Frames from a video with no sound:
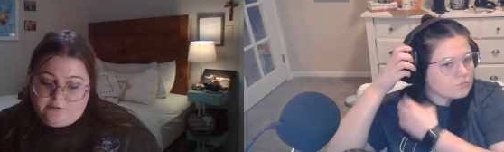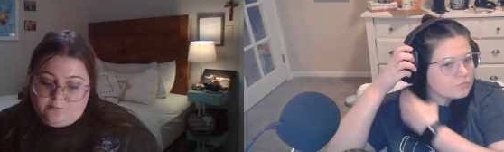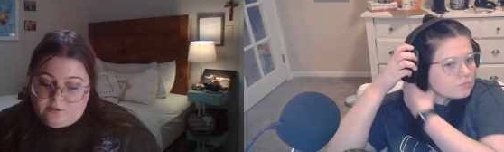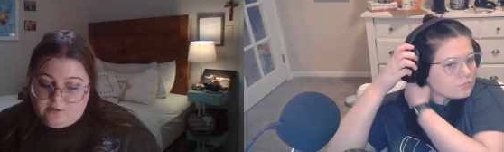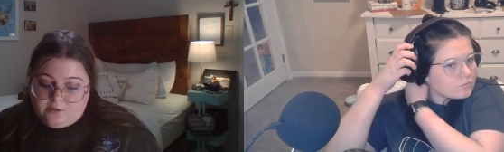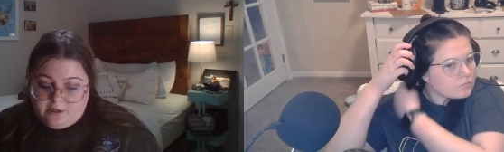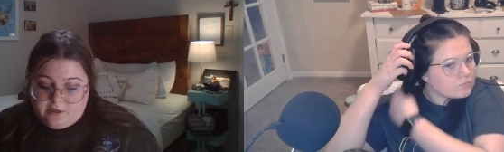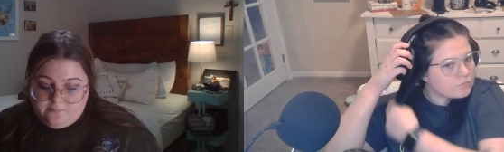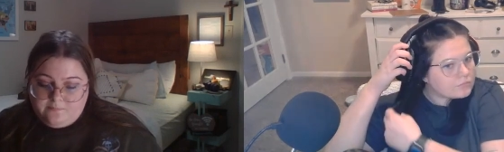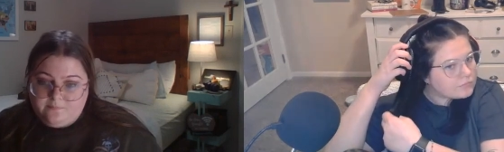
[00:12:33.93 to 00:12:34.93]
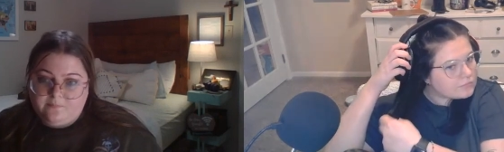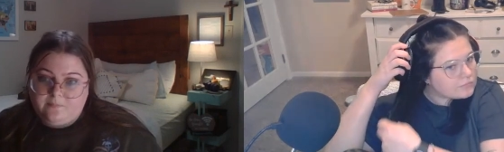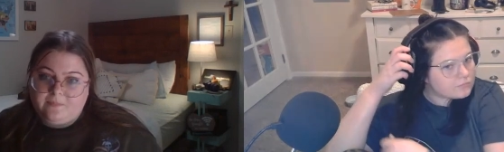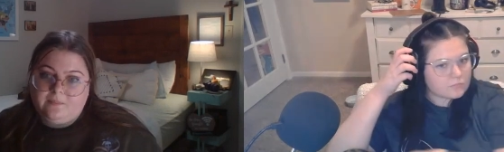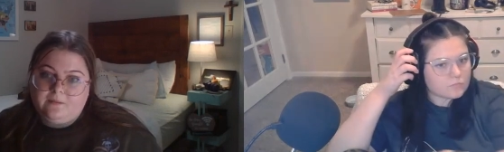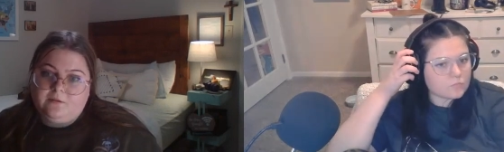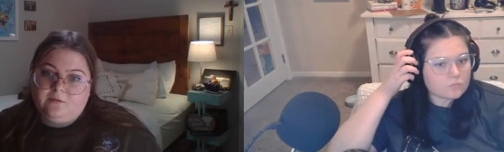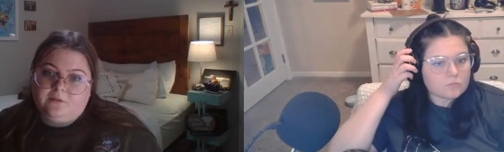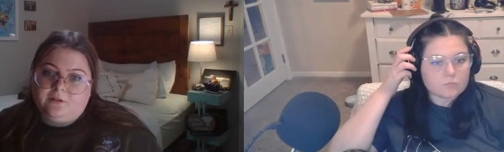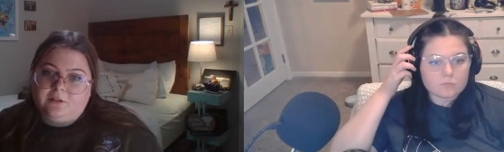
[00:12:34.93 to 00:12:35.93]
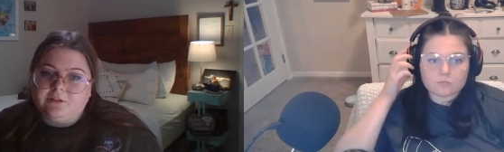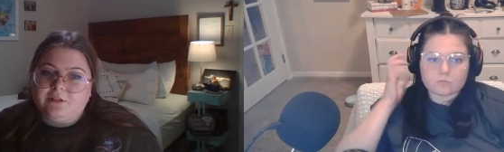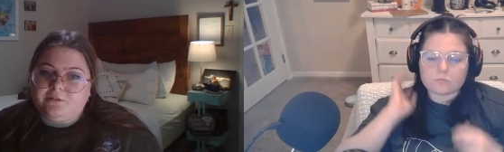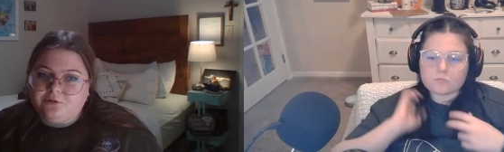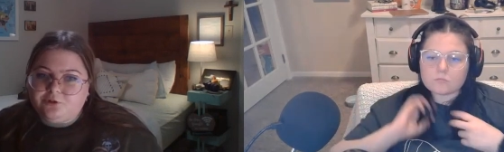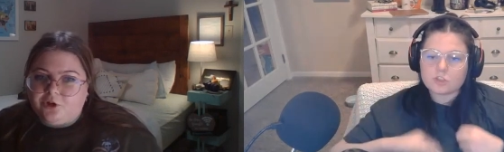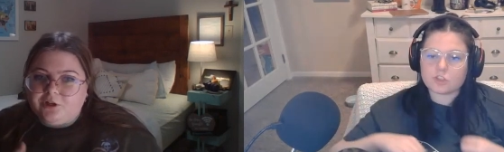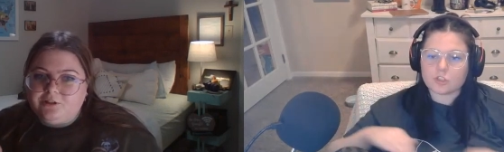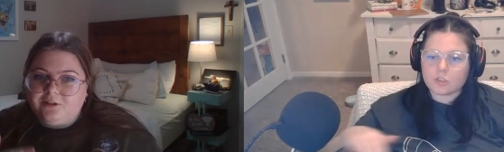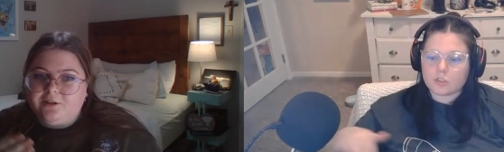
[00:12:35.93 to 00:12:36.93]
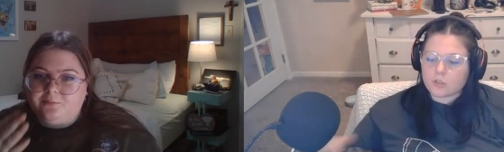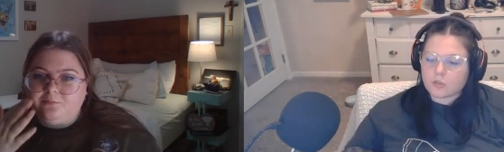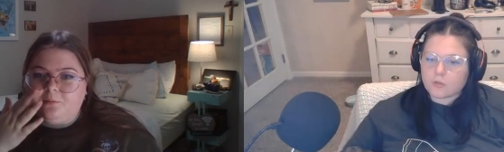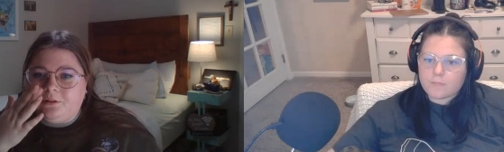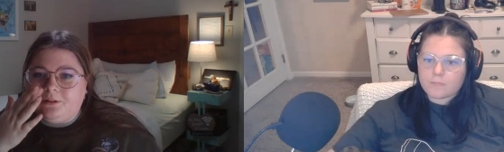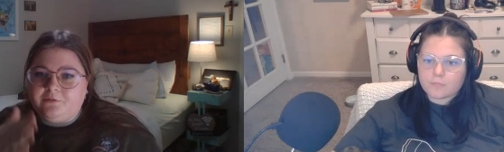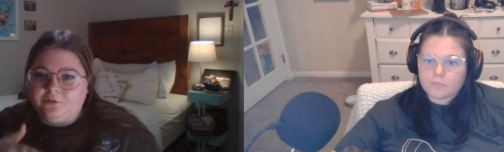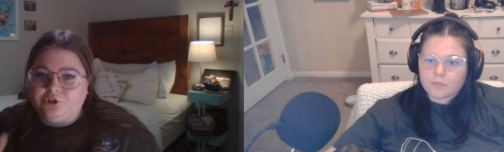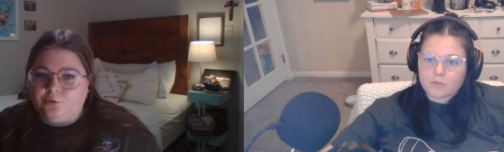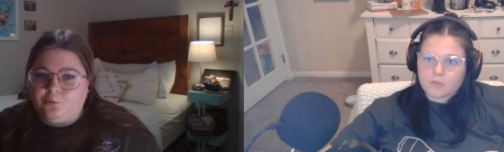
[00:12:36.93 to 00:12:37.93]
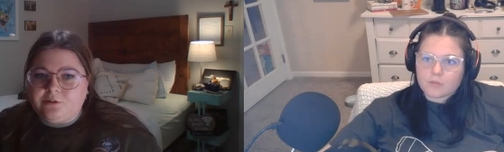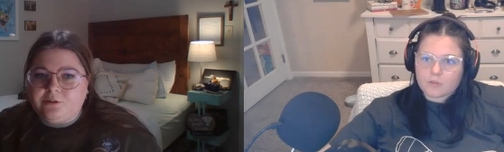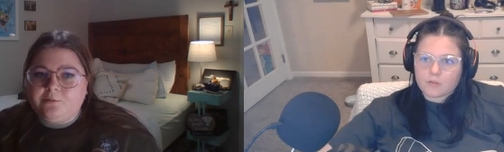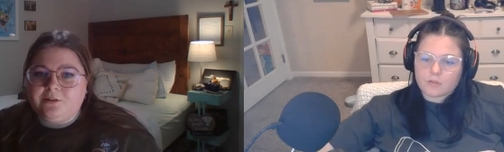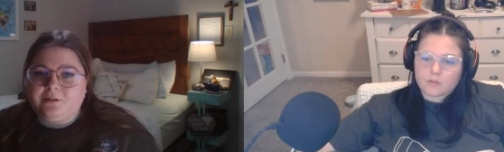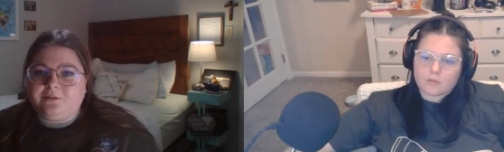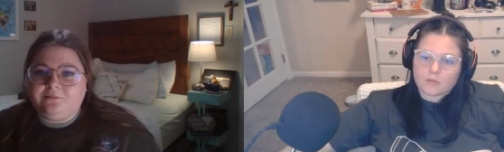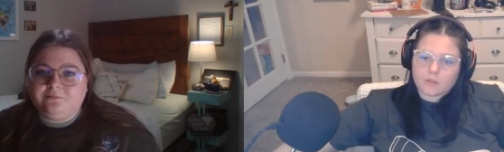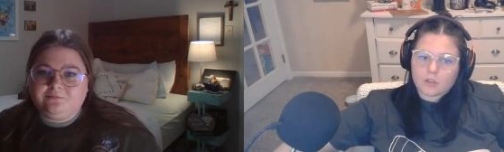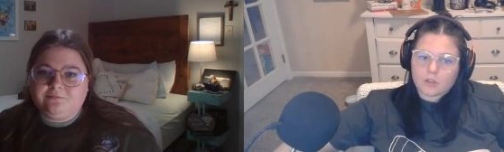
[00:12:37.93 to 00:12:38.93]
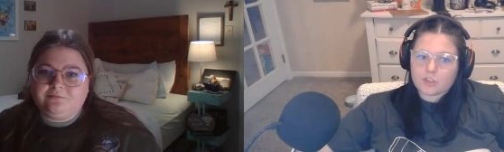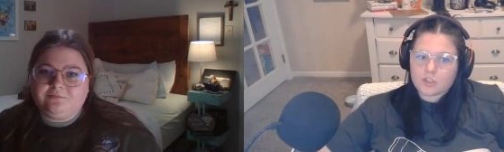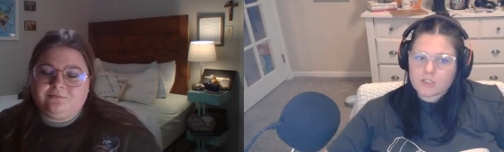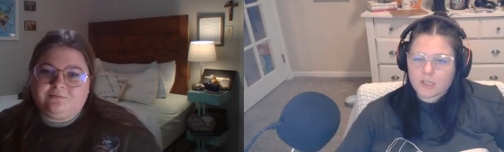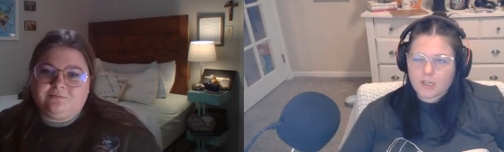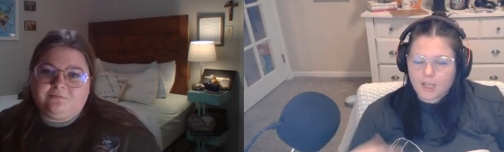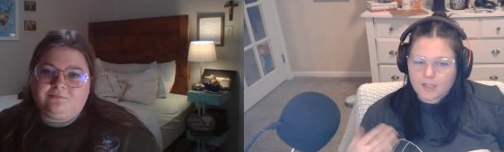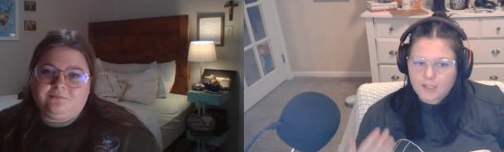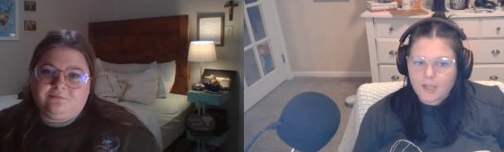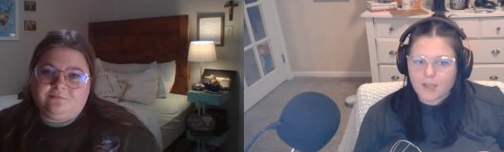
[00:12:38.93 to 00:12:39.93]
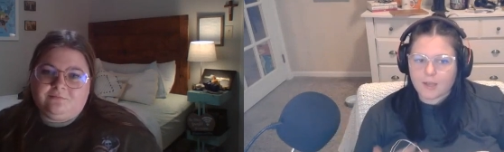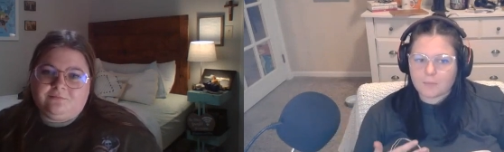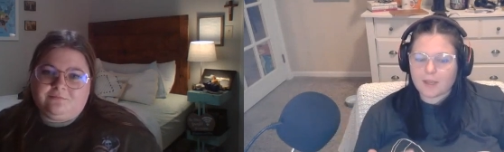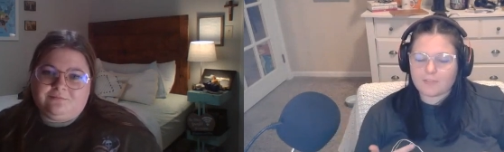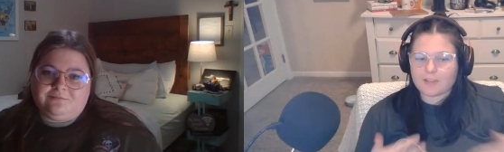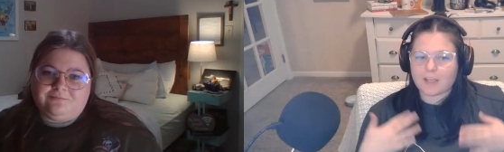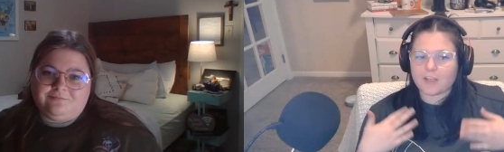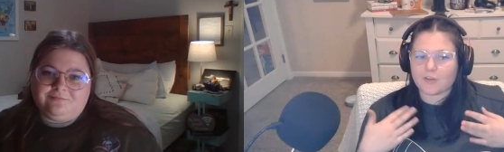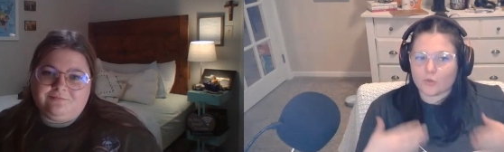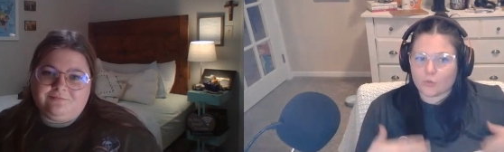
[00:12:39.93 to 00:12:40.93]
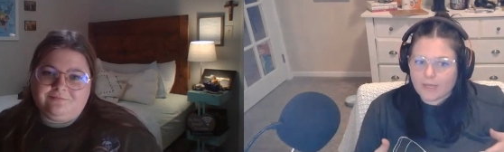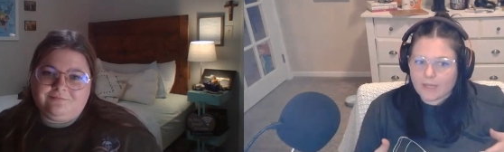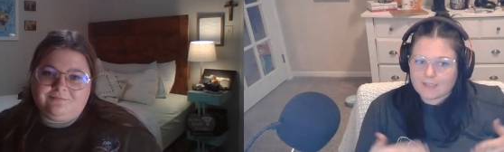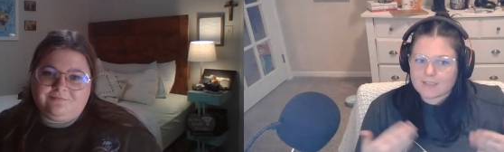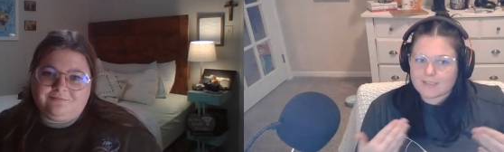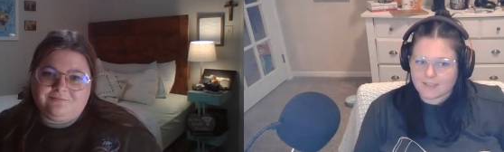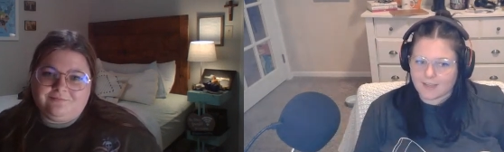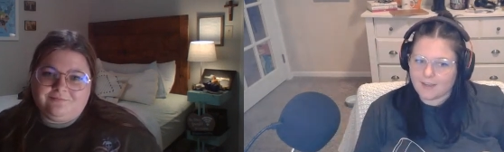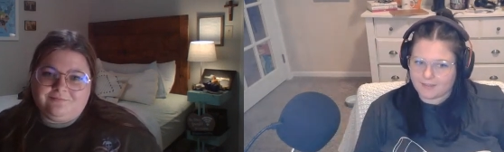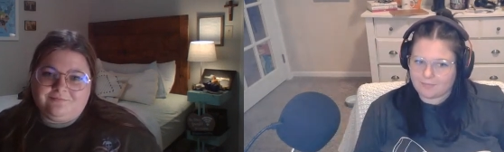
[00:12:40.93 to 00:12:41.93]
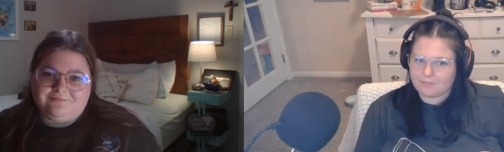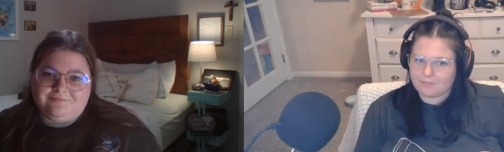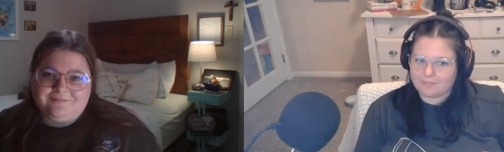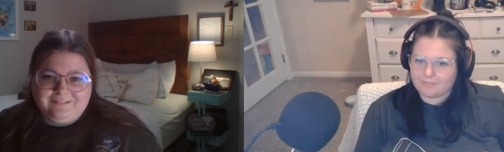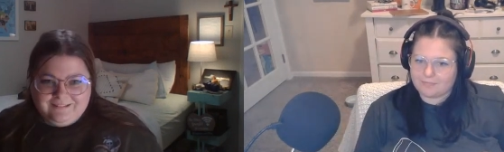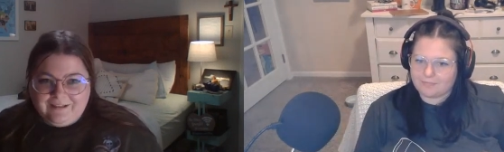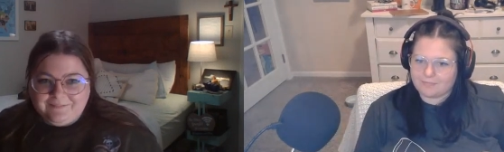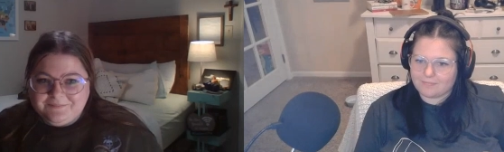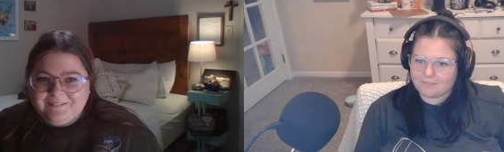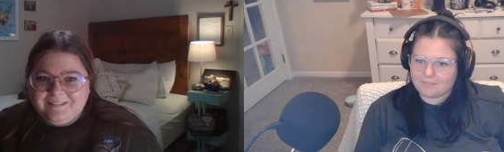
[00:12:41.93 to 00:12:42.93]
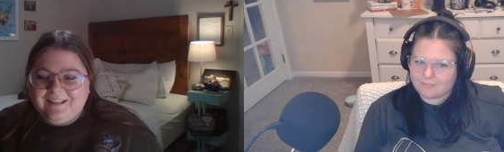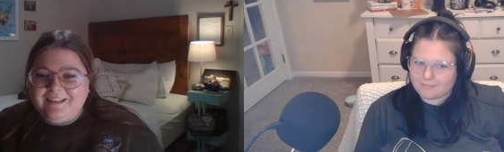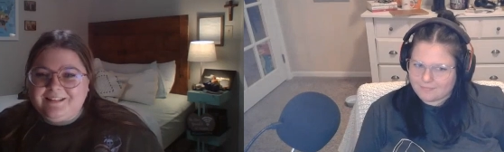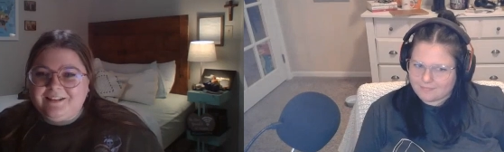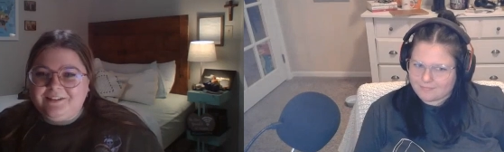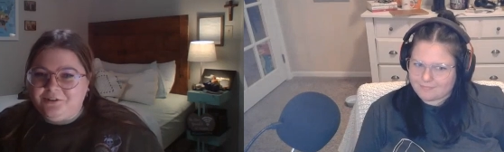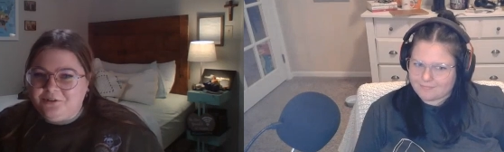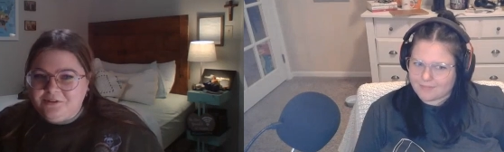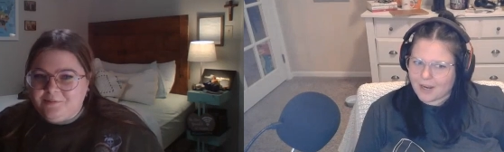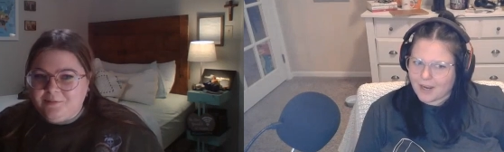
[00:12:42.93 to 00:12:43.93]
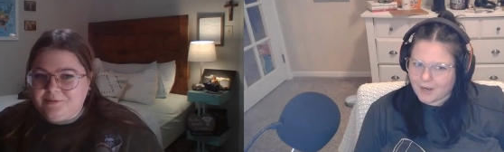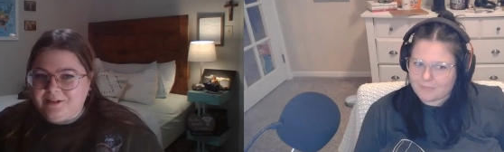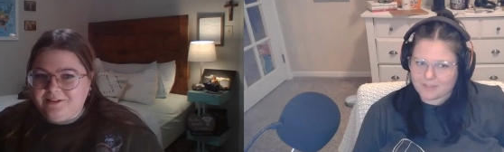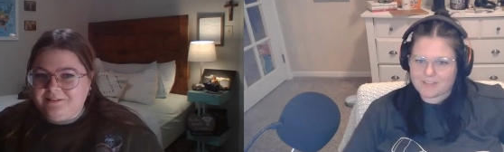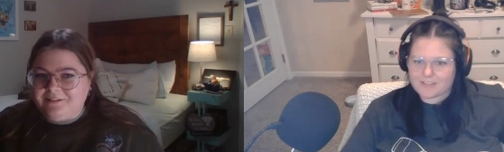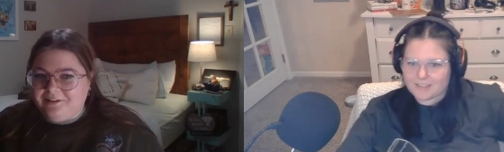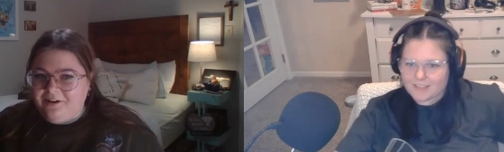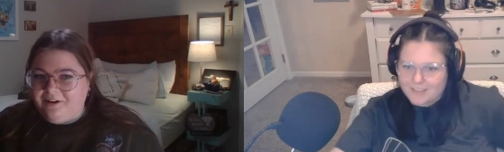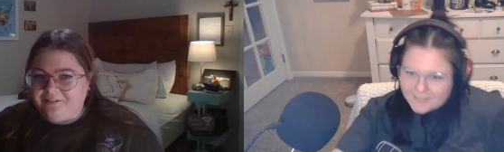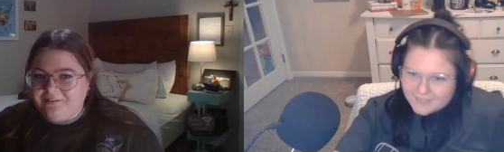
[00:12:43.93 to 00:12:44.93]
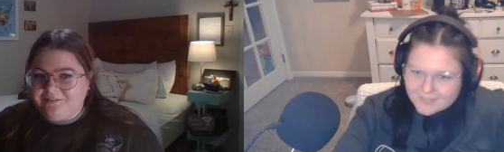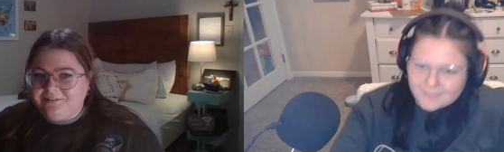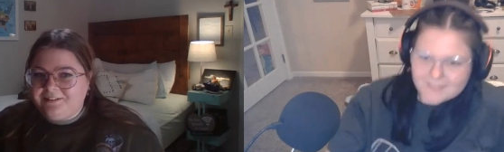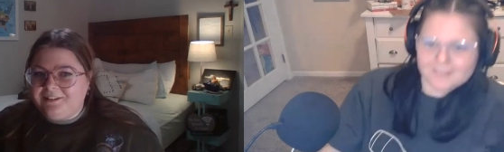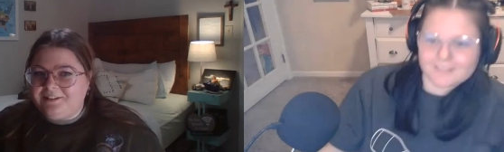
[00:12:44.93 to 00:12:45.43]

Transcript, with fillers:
Speaker 1: at having to be there he's like starting to like believe that she wants to be there. She
Speaker 2: said, "Yeah, I'm having a great time."
Speaker 1: Yeah. He said, "You don't seem upset Obviously. at all."